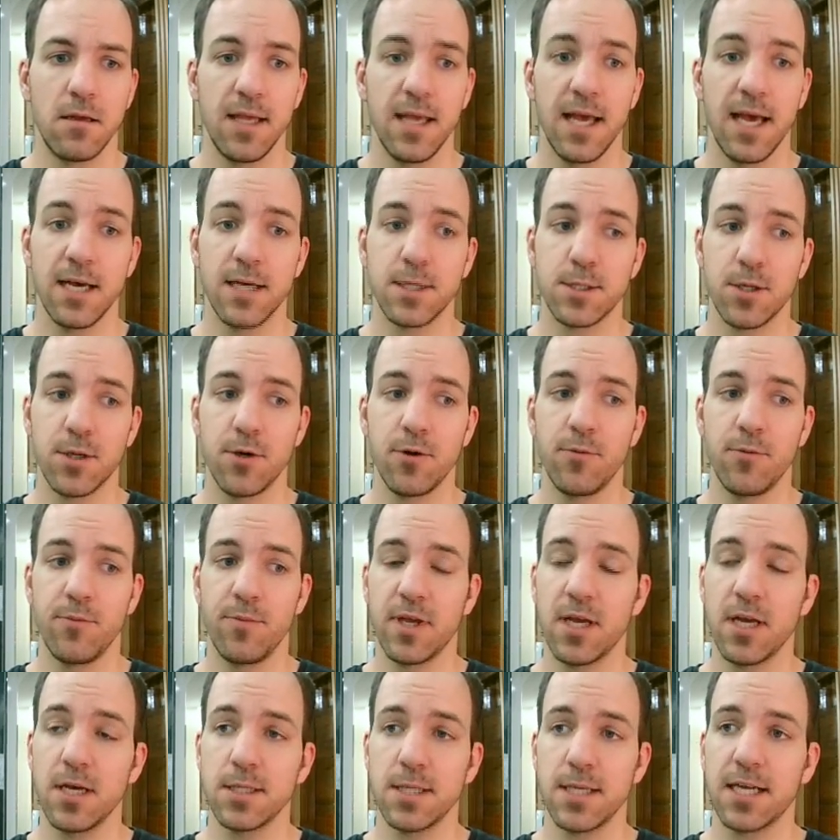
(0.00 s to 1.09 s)
Yeah, so
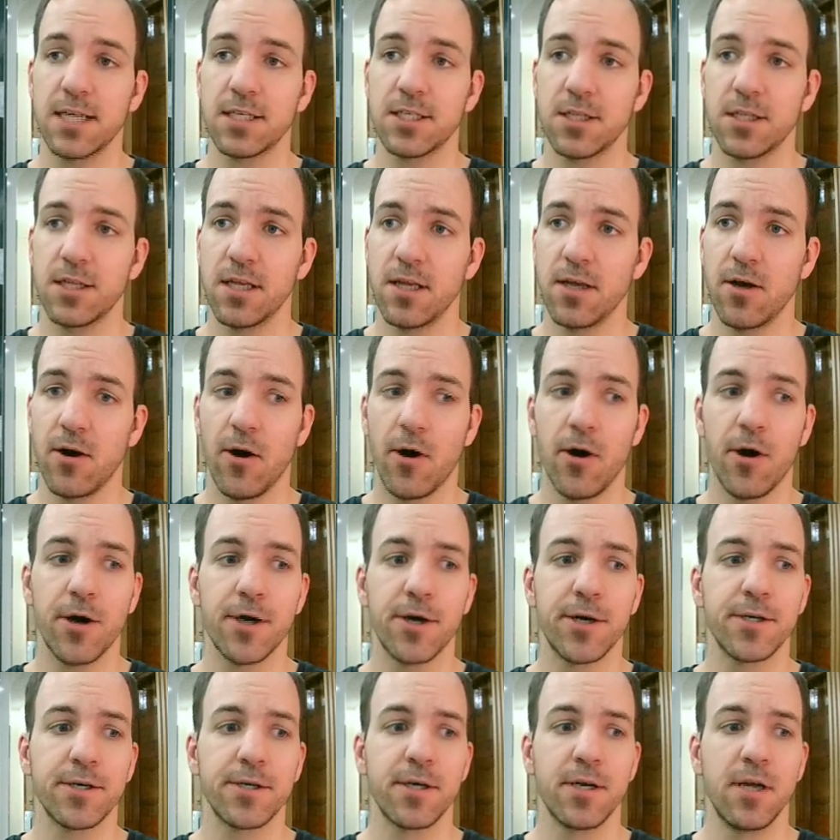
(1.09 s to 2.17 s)
because actually
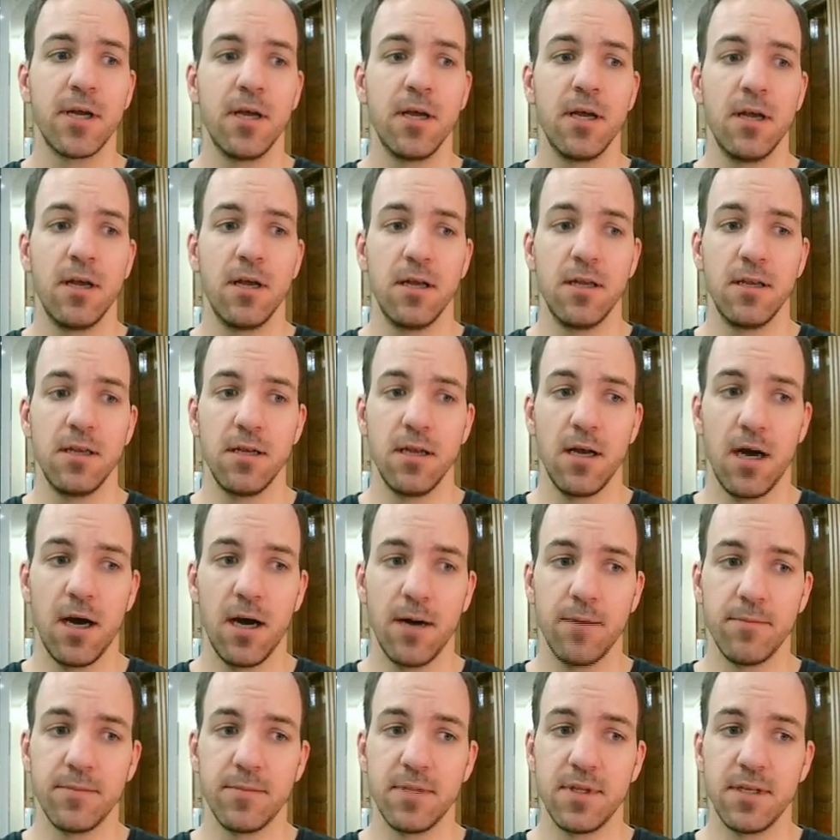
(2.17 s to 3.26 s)
our
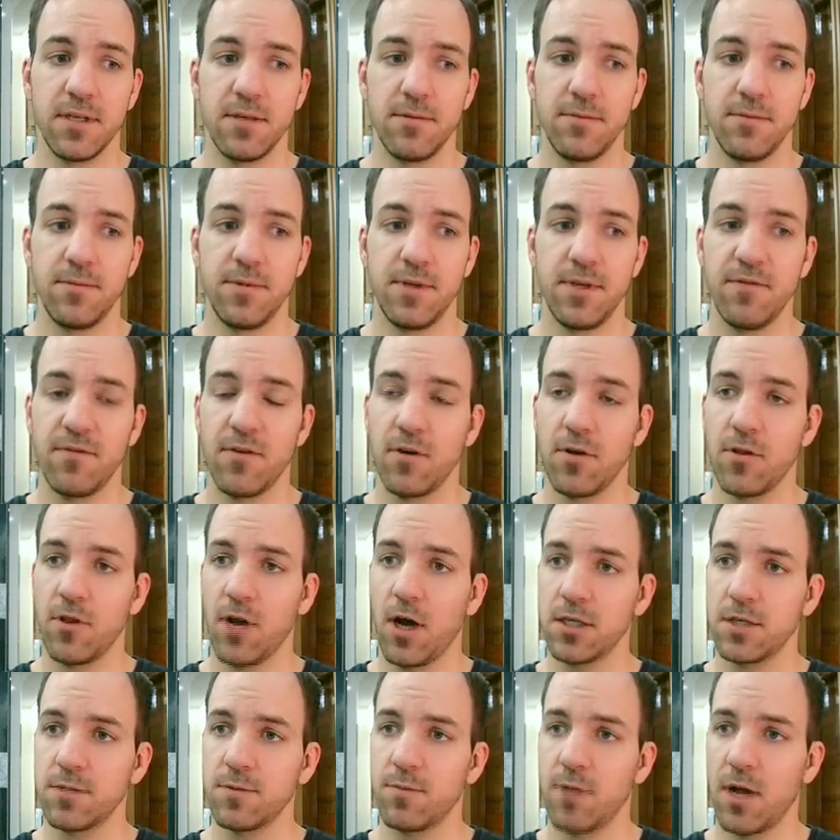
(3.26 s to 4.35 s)
the default
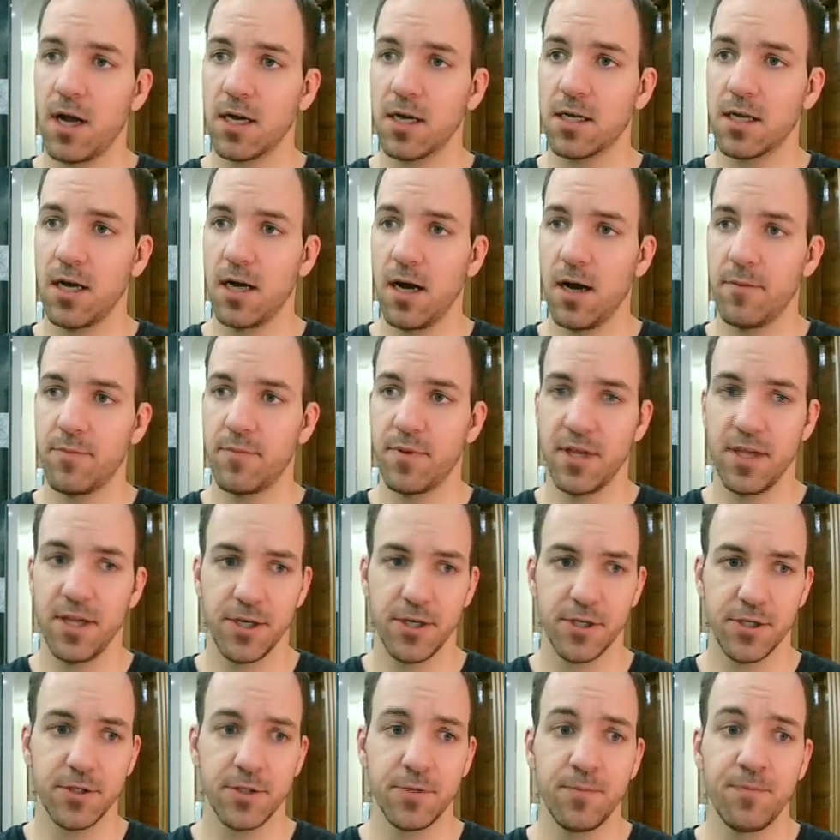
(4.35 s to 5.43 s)
launch block up
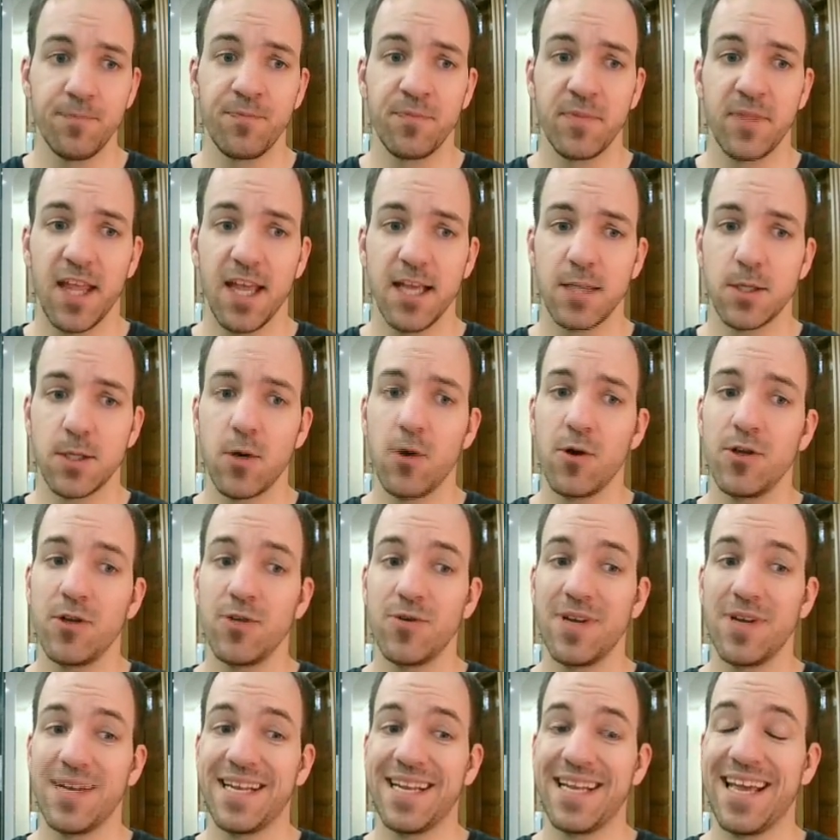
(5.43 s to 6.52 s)
here is going
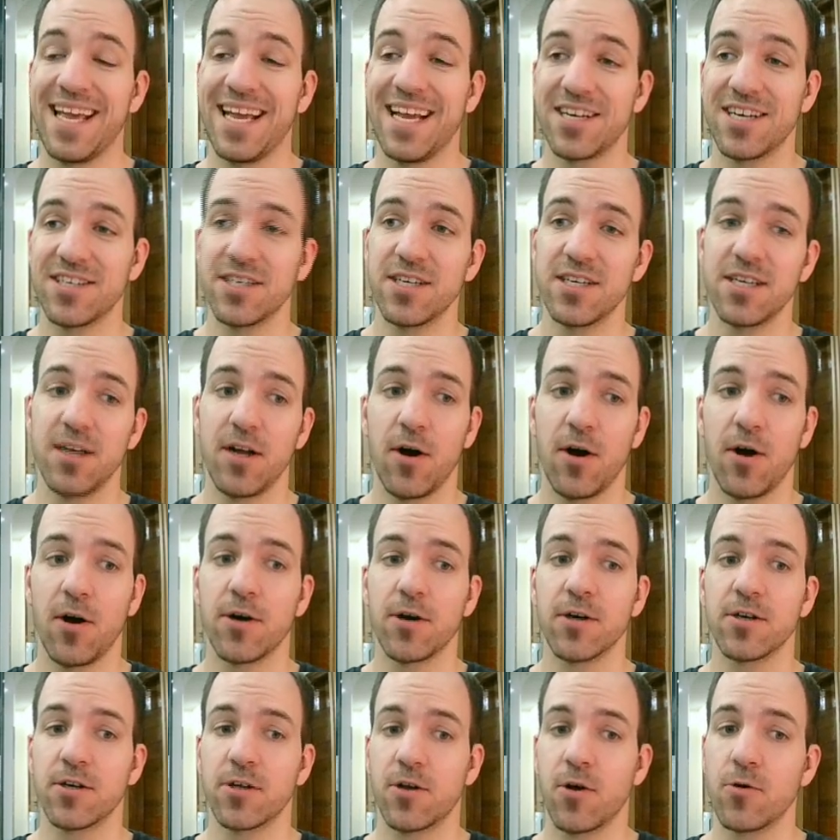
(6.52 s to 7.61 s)
to inherit
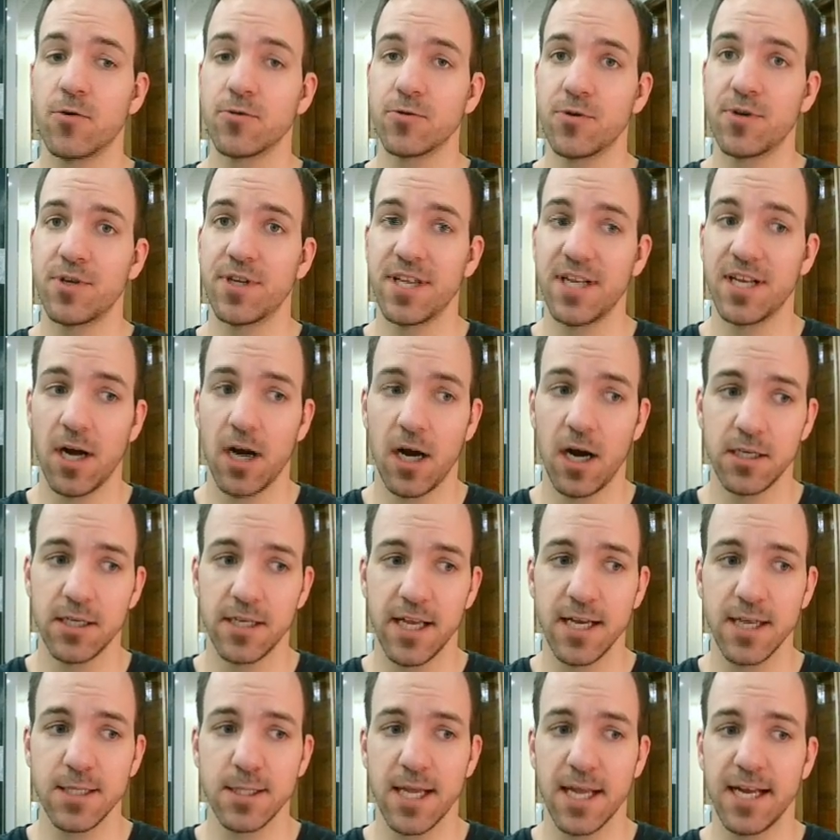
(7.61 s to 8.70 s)
our coroutine
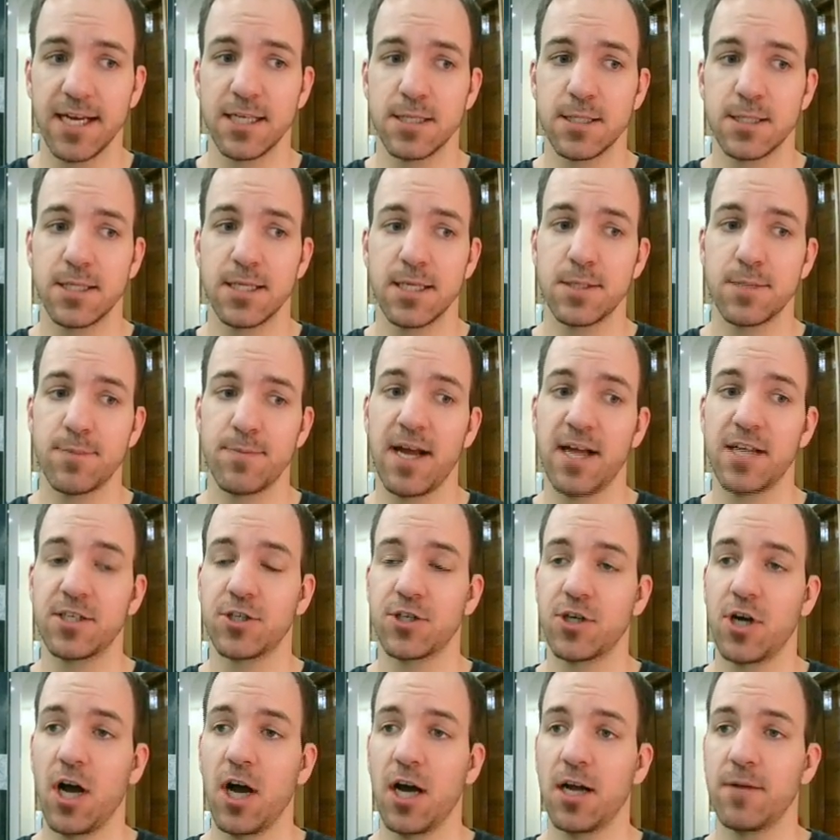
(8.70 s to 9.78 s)
context and its
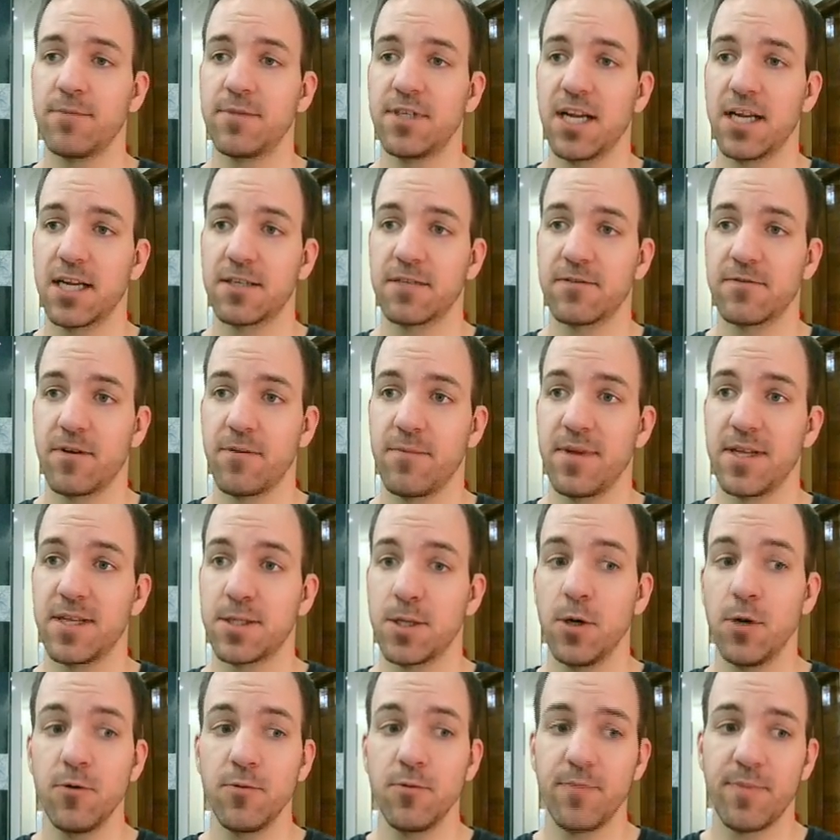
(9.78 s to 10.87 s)
dispatcher object from its
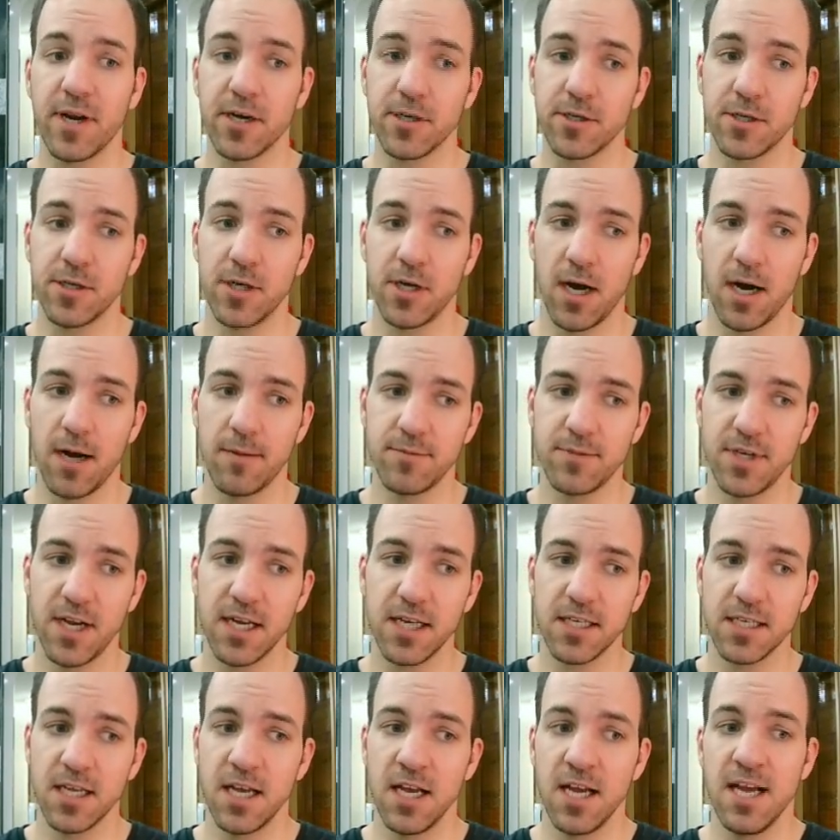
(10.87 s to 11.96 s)
own parent
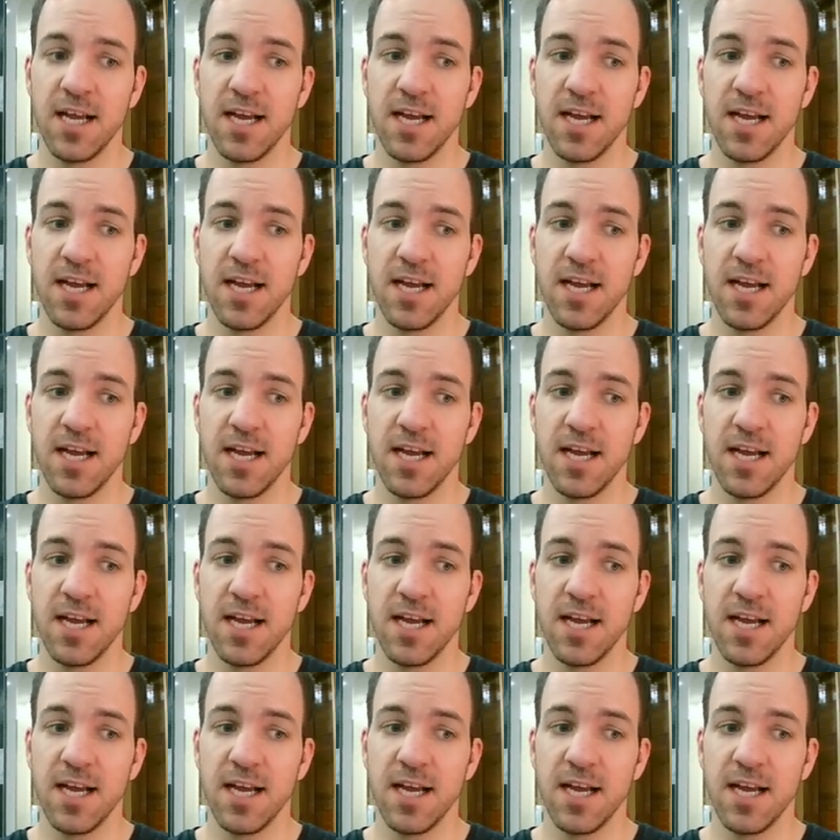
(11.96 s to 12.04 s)
object.